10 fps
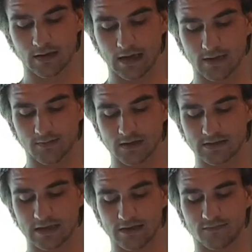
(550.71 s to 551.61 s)
and
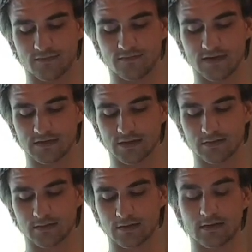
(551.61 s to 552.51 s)
must have feature
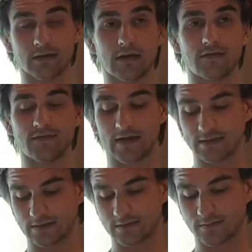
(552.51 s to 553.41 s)

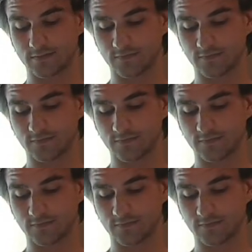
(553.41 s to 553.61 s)
advanced